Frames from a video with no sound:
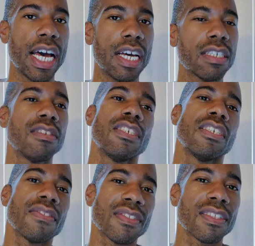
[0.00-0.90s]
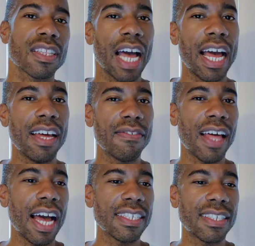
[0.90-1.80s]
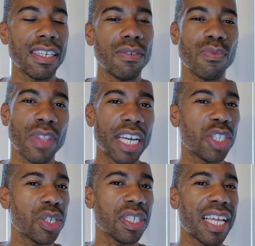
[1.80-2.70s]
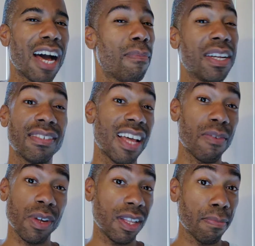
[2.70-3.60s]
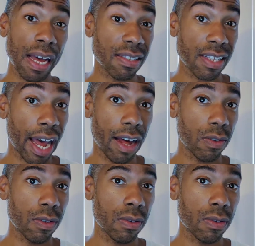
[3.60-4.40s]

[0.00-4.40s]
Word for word: Uh, I, I see that's your style, but it's not really my style.